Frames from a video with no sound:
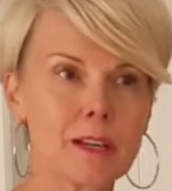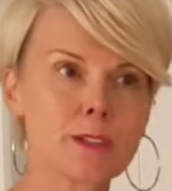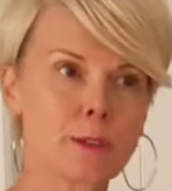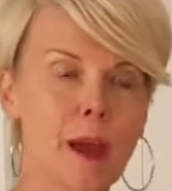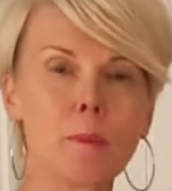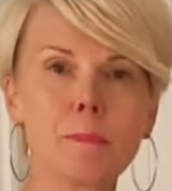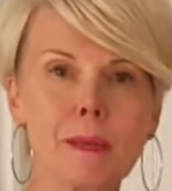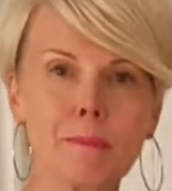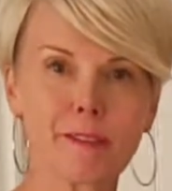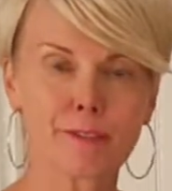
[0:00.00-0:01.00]
So that would
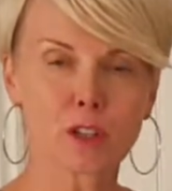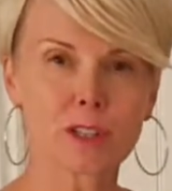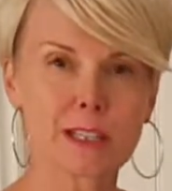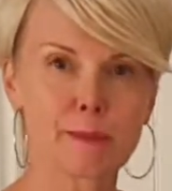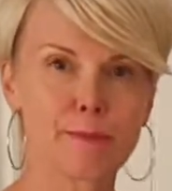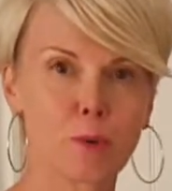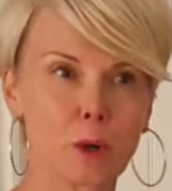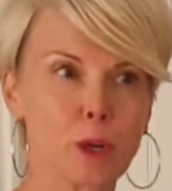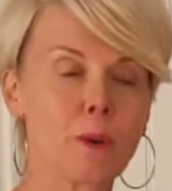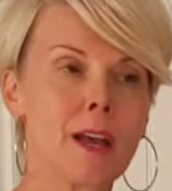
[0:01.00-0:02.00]
be my first tip for
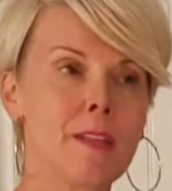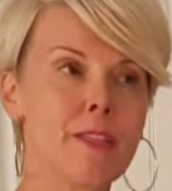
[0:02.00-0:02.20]
you.